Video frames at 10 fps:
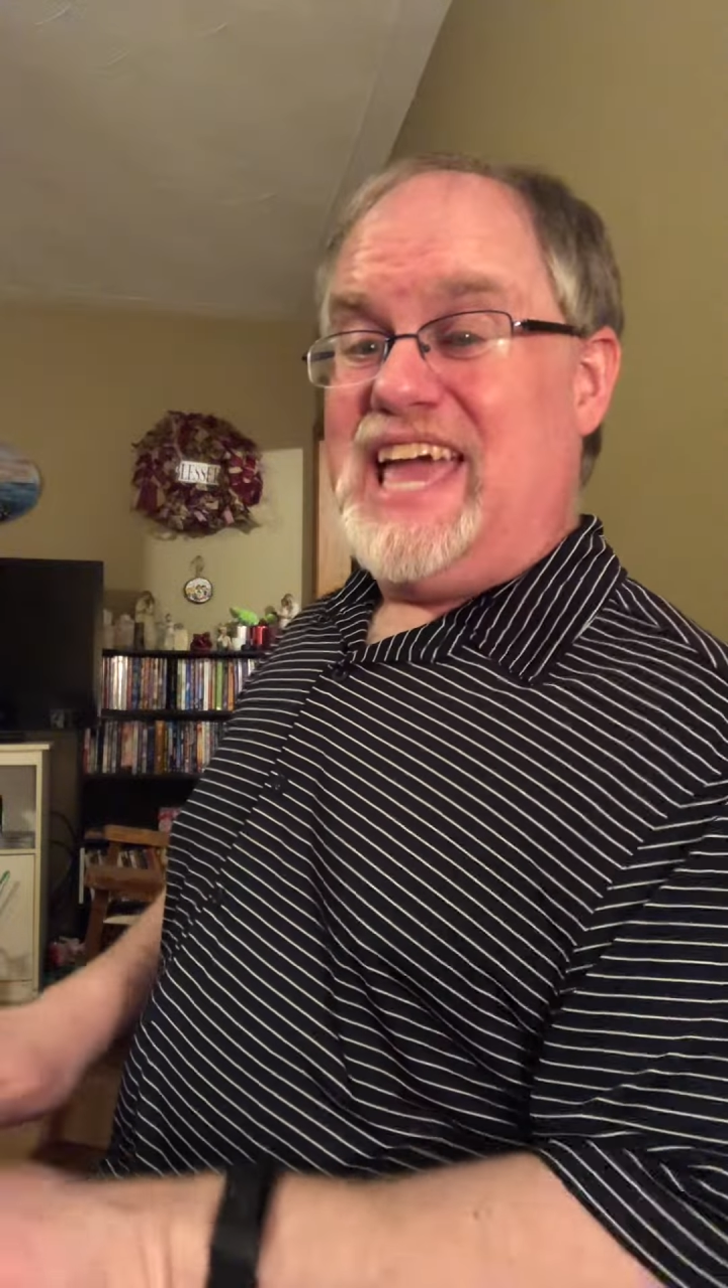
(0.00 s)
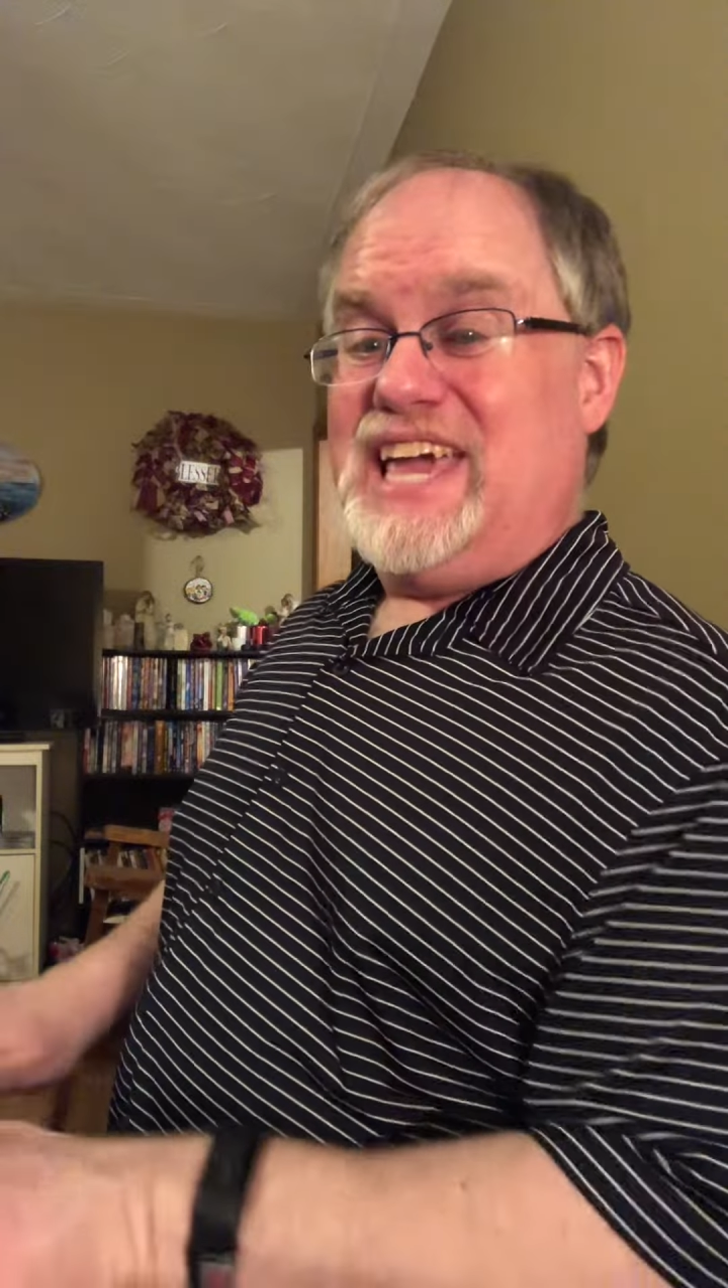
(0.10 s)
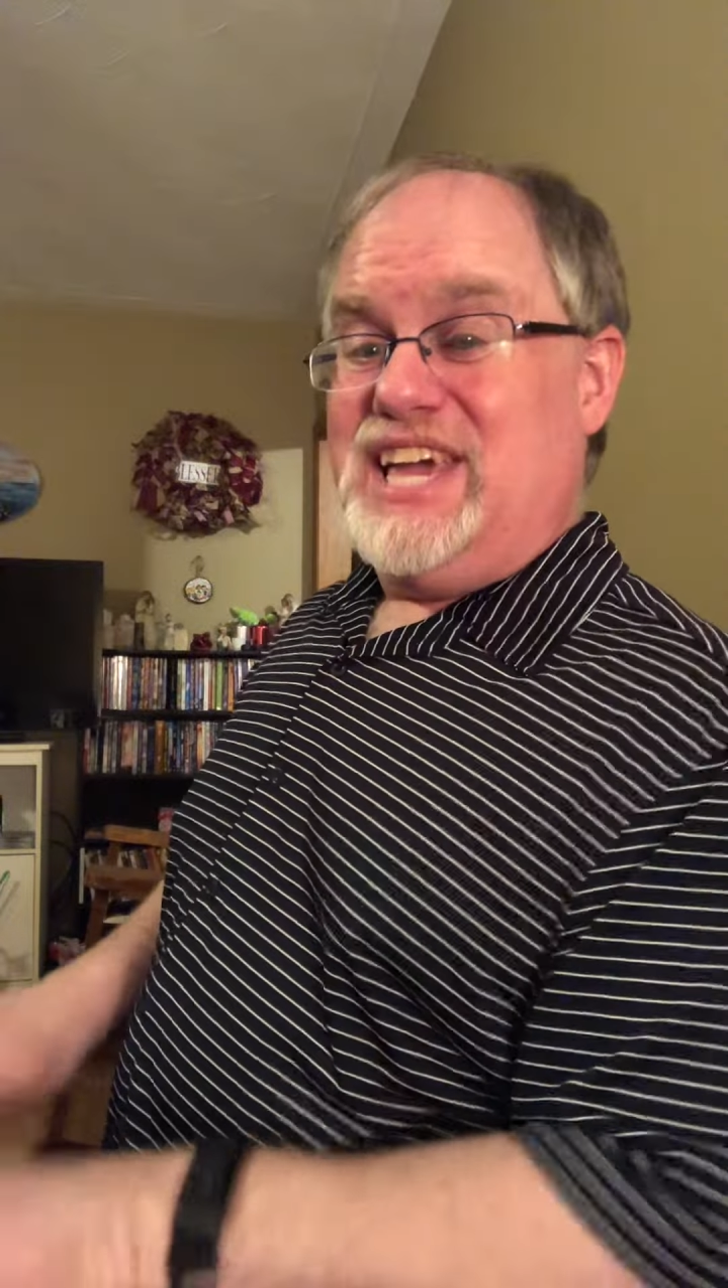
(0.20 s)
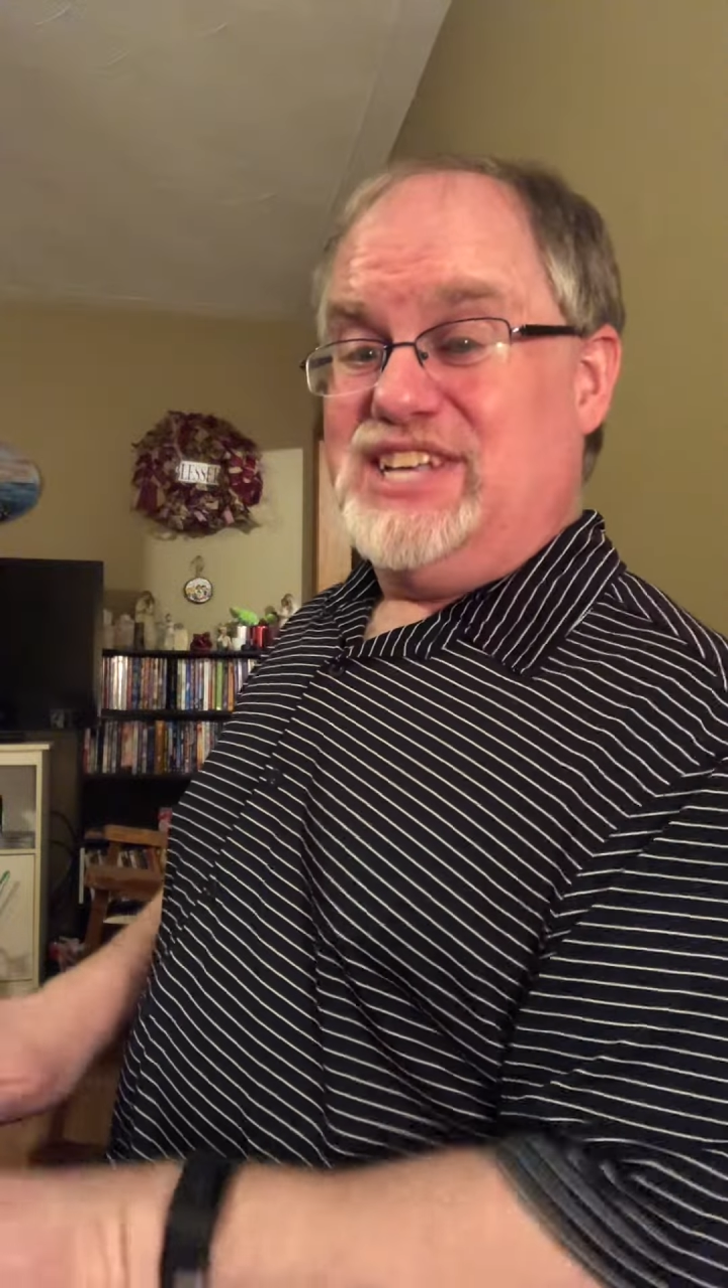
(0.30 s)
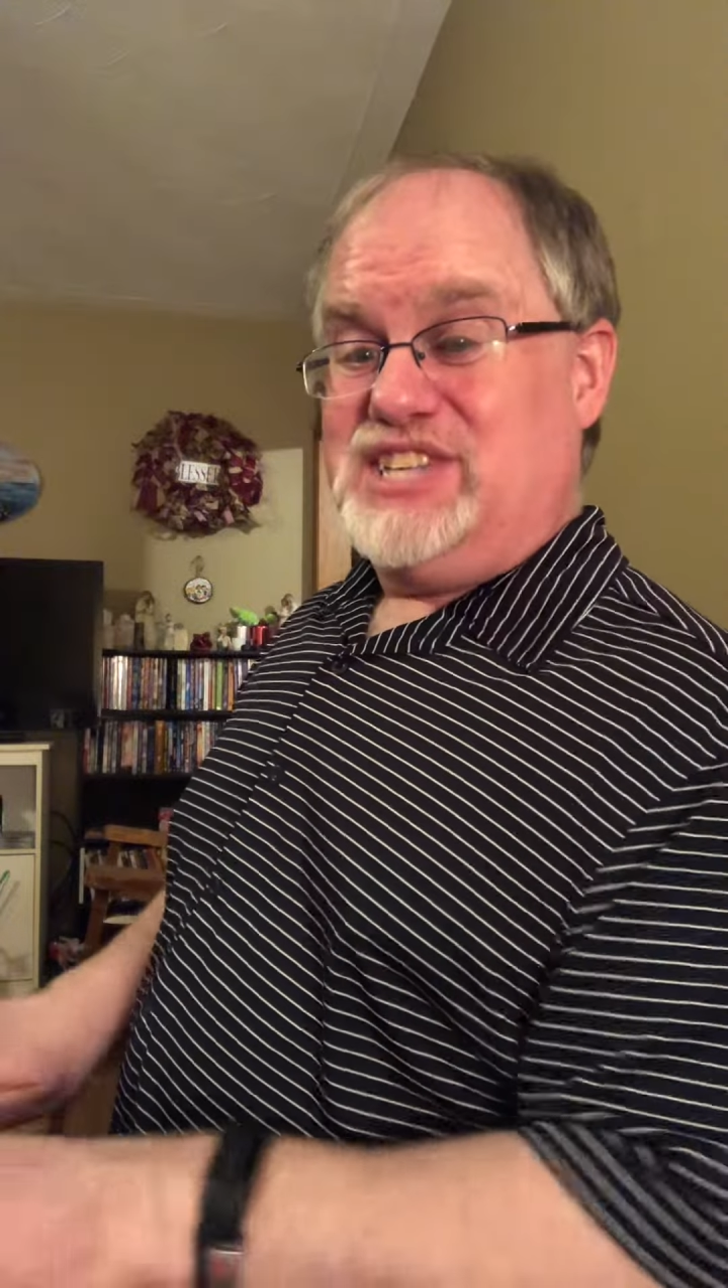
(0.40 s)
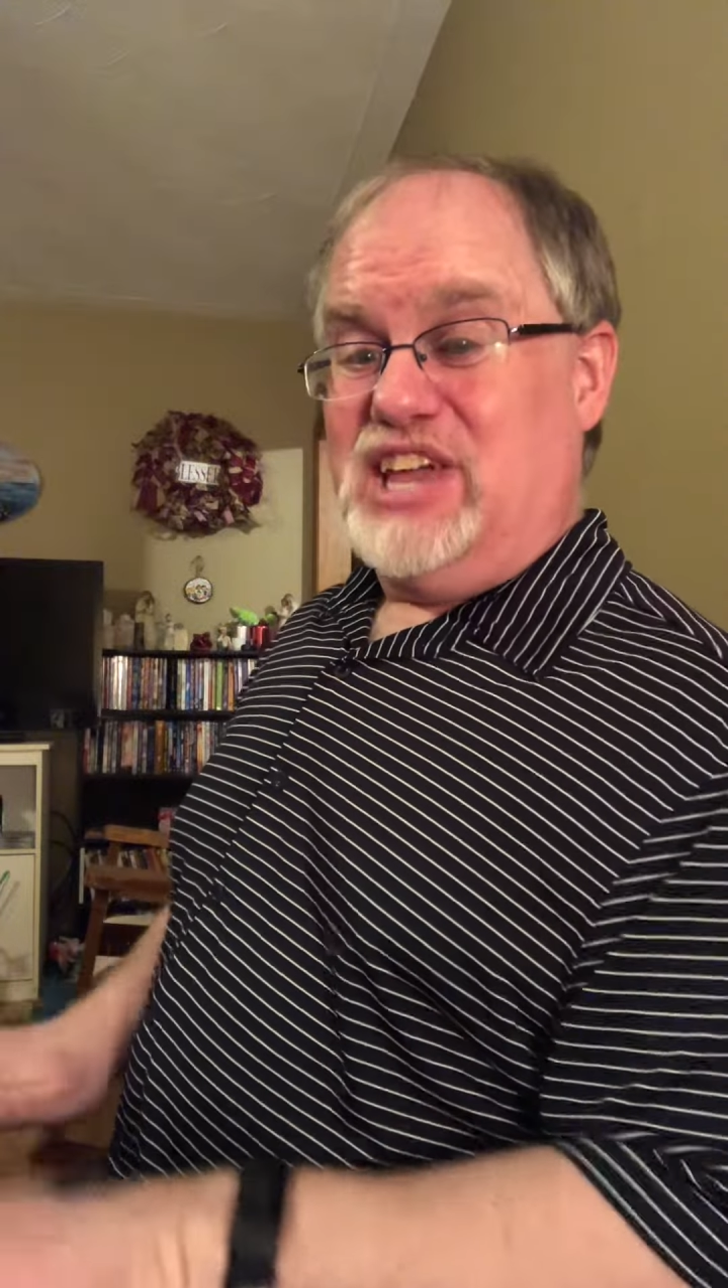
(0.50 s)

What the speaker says: is